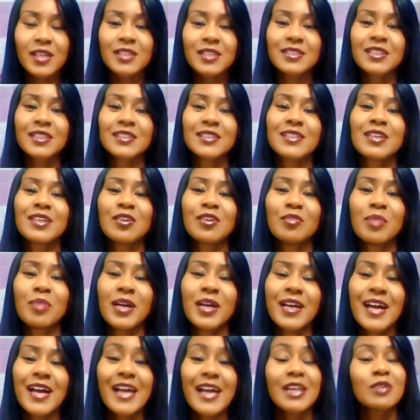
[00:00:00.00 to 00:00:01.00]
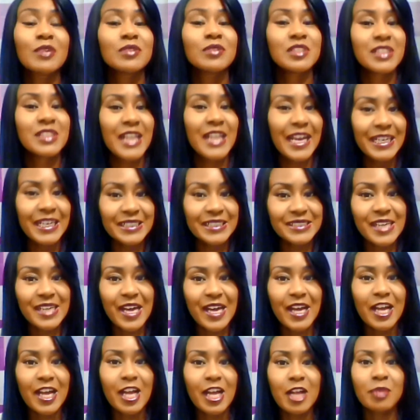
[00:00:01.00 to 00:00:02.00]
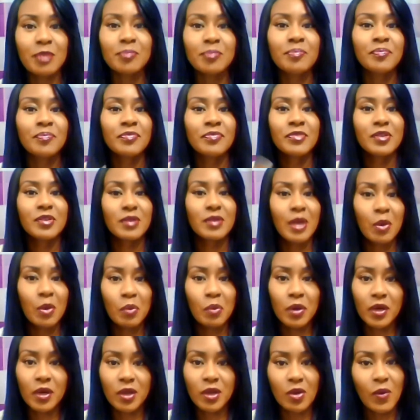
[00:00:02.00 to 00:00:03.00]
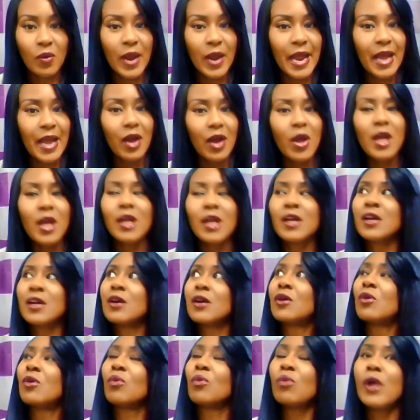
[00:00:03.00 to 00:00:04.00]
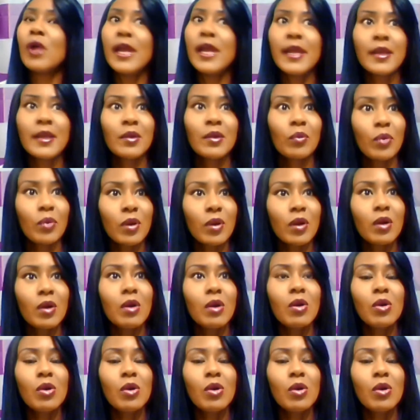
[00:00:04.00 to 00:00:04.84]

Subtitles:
So I was like, oh my God, it was nighttime. You know, I wanted to go out. What in the world?